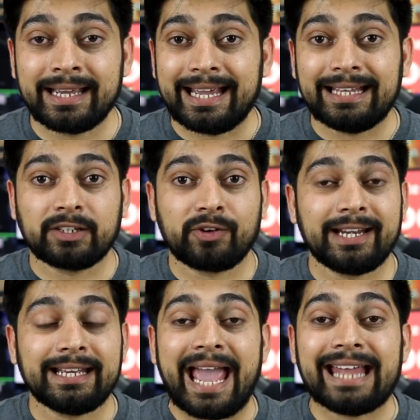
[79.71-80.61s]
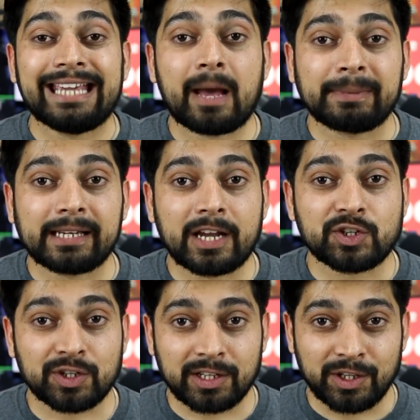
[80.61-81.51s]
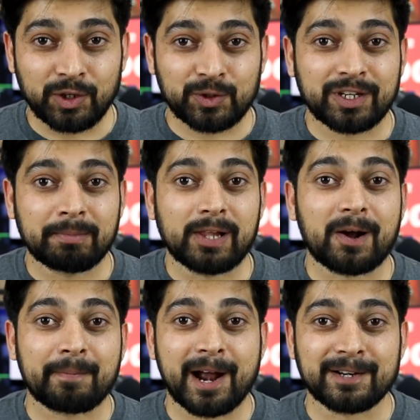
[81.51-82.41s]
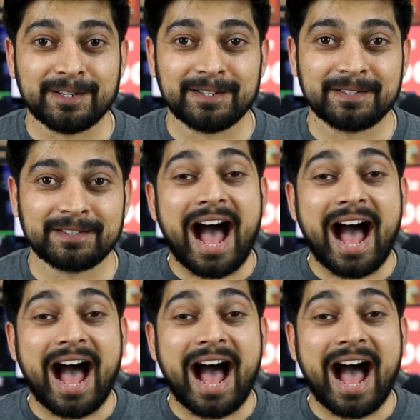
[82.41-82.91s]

in creating any application using block pattern.